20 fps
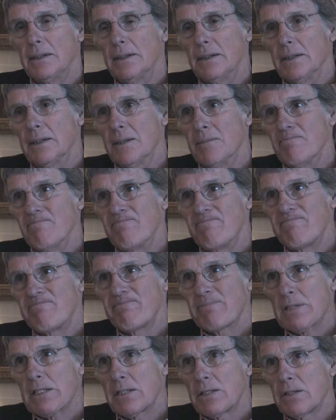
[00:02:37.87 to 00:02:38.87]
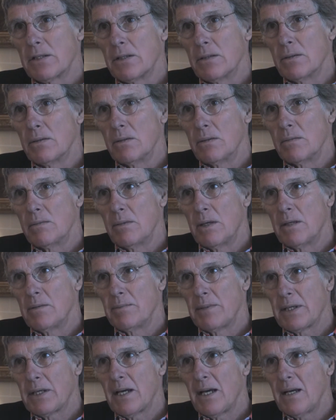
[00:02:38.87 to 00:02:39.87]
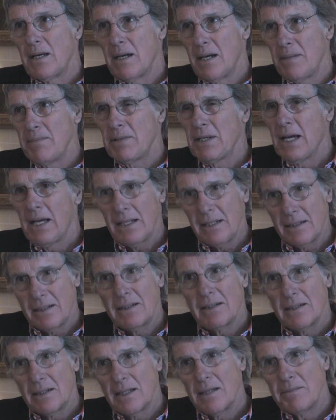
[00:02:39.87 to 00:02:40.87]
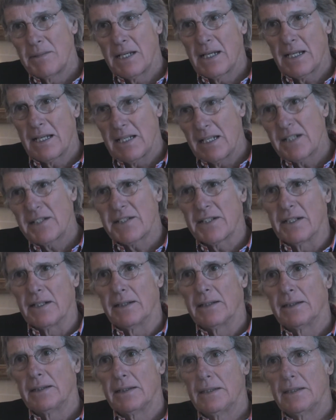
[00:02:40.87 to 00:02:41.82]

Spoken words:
But I'm not against it.